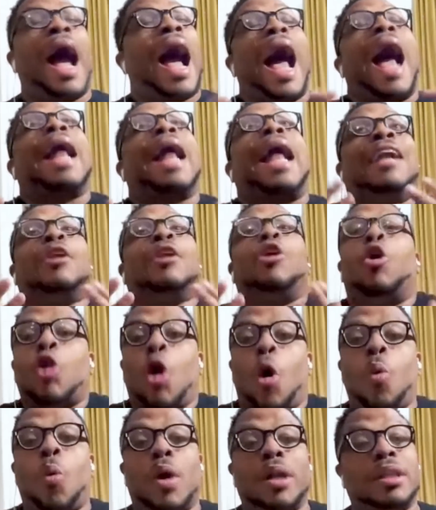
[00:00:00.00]
I don't
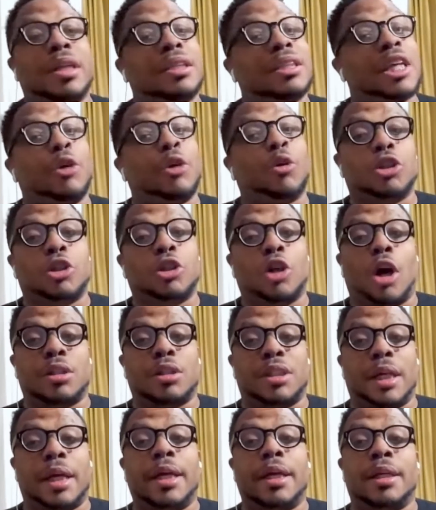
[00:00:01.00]
know what the secret
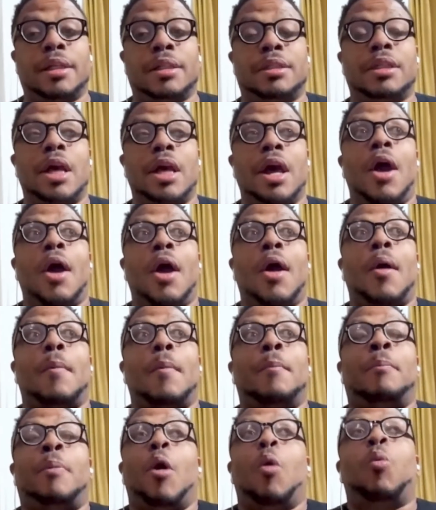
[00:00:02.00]
sauce is.
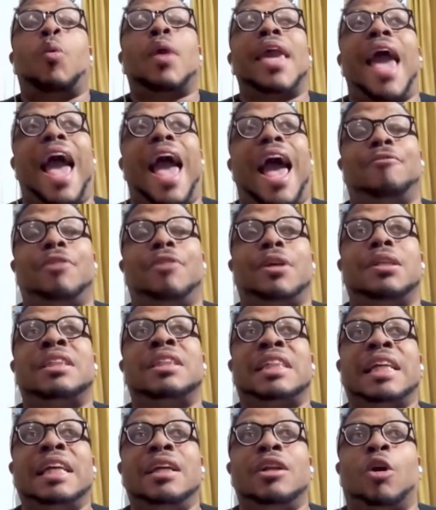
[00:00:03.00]
But we haven't
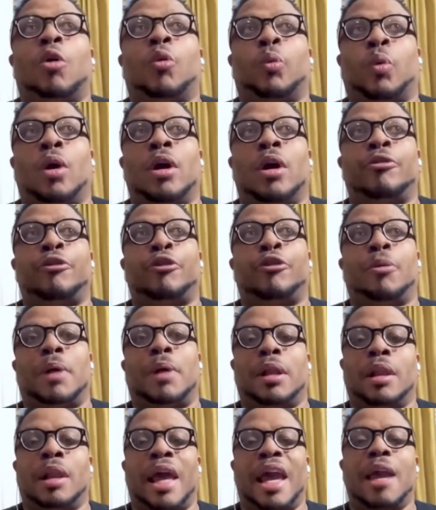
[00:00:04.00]
seen a run from a
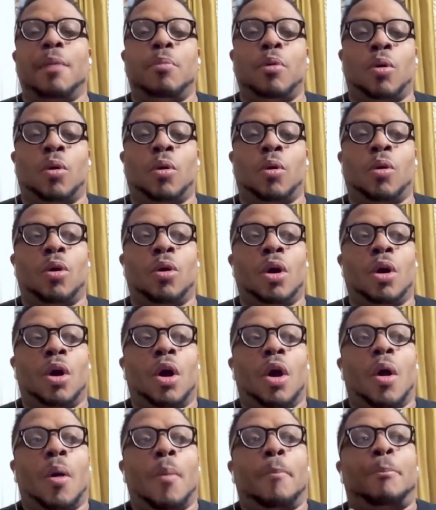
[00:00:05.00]
label
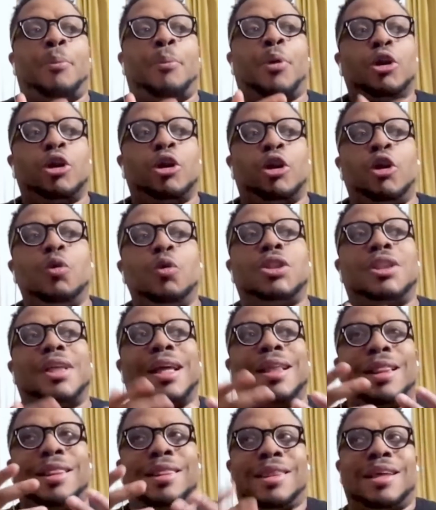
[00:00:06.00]

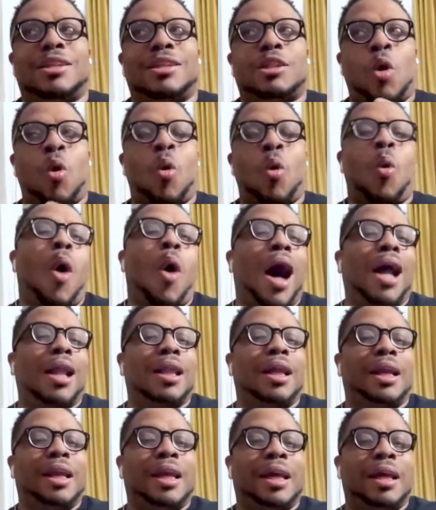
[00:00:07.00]
producing this
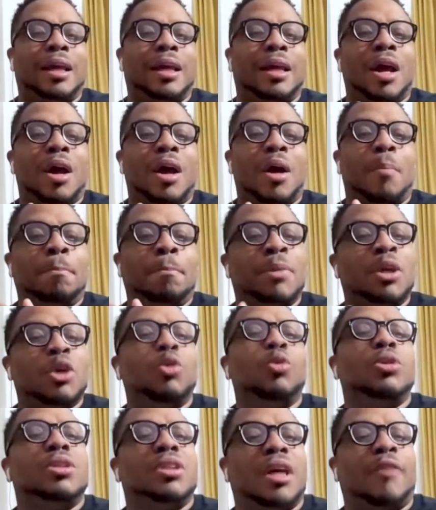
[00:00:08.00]
quality
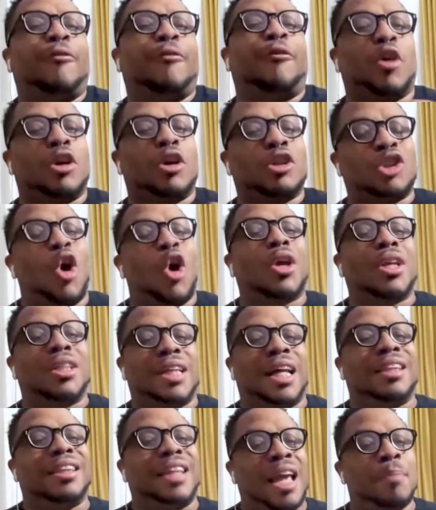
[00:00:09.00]
music for as long as
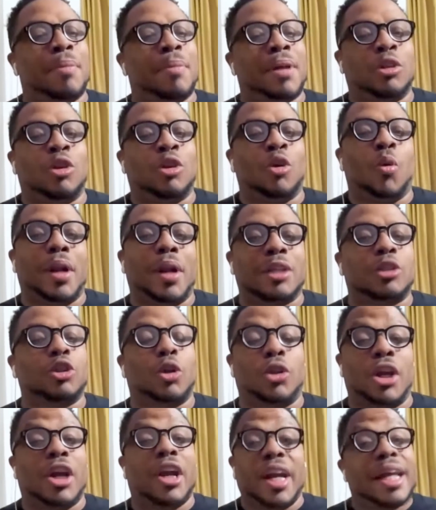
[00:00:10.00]
that they've been doing it. So
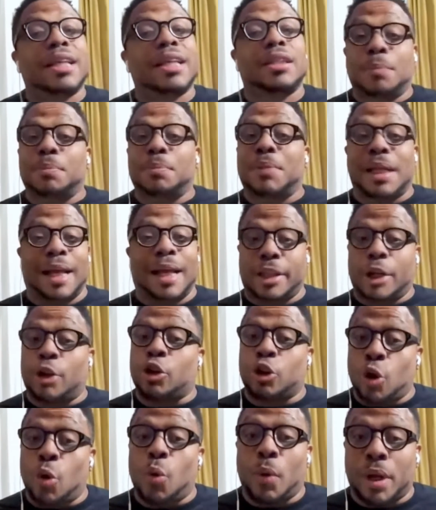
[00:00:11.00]
there is something that they're
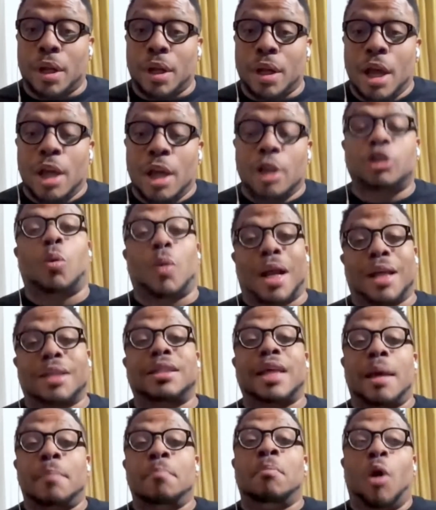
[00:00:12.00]
doing. So when I
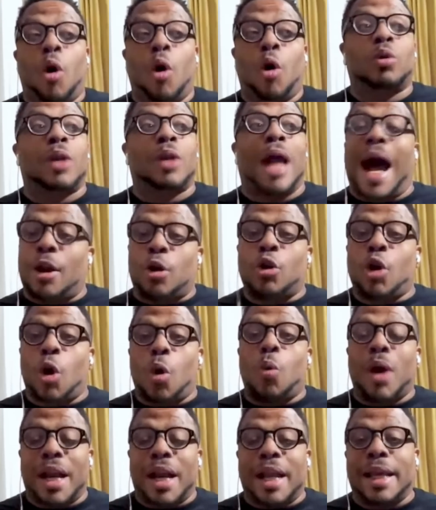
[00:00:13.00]
say mold, I don't know
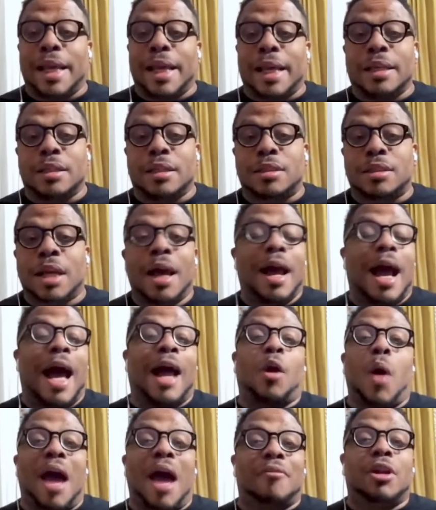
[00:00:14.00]
what it is. I
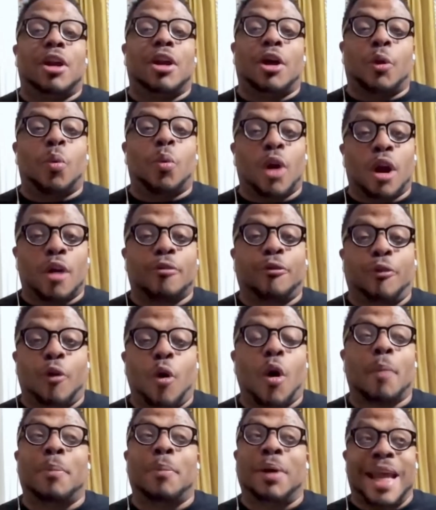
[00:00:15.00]
don't have another word
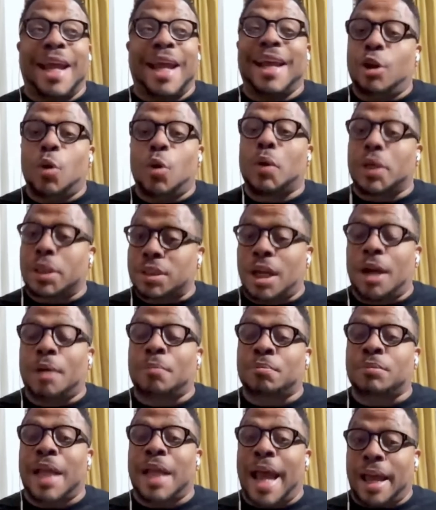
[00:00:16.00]
for it, but they doing
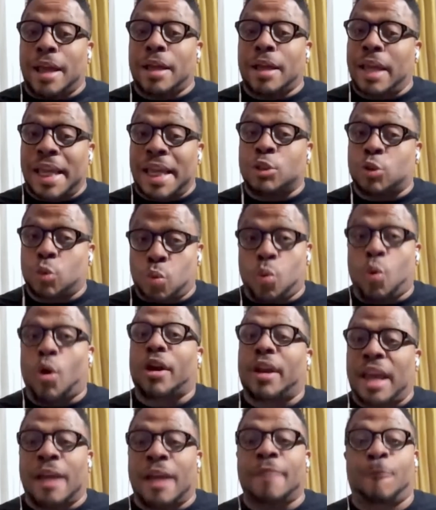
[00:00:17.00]
something that is
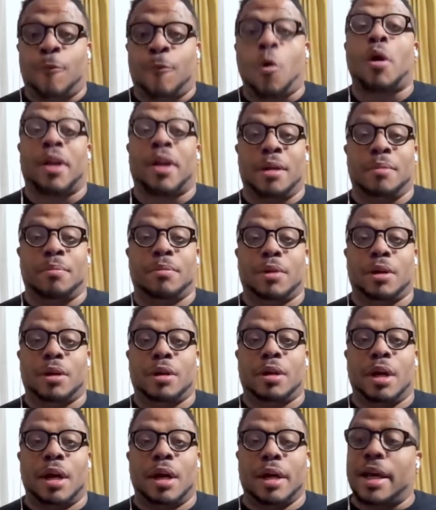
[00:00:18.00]
working for them.
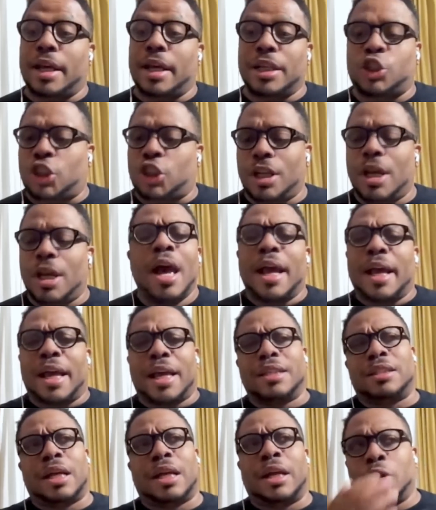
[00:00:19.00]
Cause
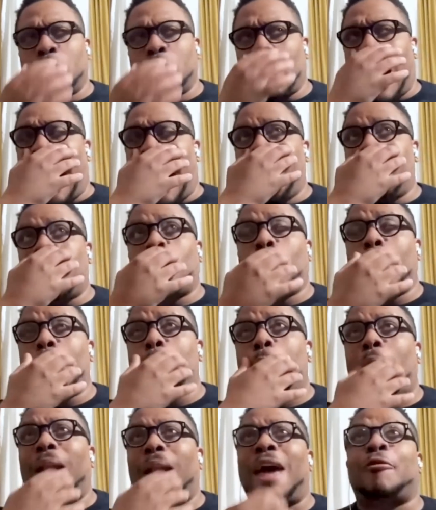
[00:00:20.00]
I agree,
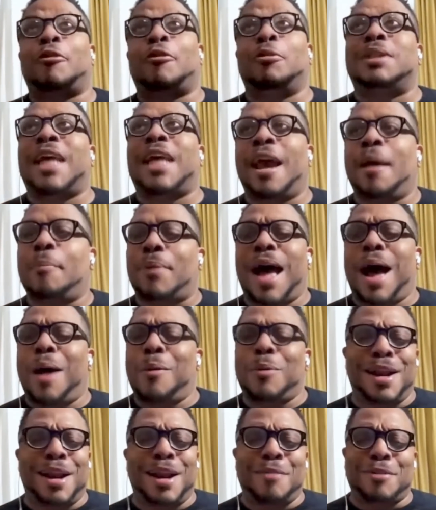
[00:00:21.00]
bro. Like from Tampa, I
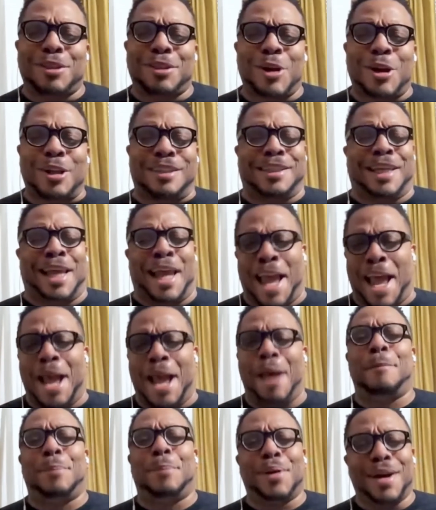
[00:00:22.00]
would have never thought
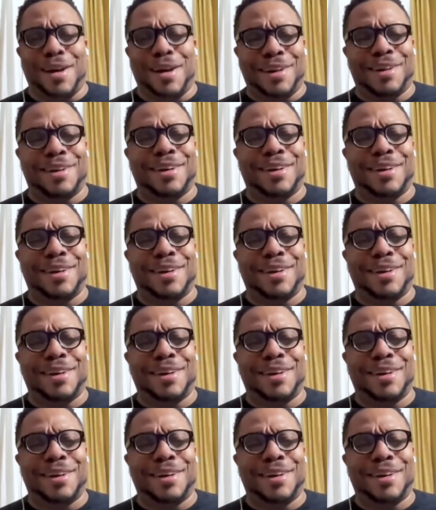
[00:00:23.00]
Tampa.